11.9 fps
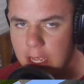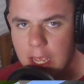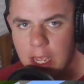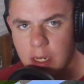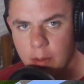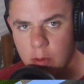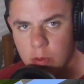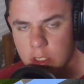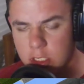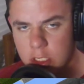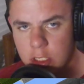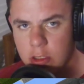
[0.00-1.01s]
and tell me
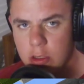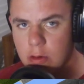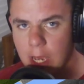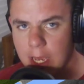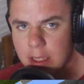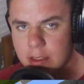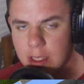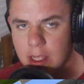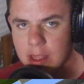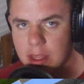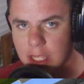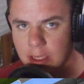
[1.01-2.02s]
what you guys
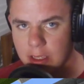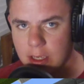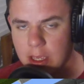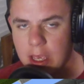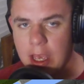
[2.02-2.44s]
think.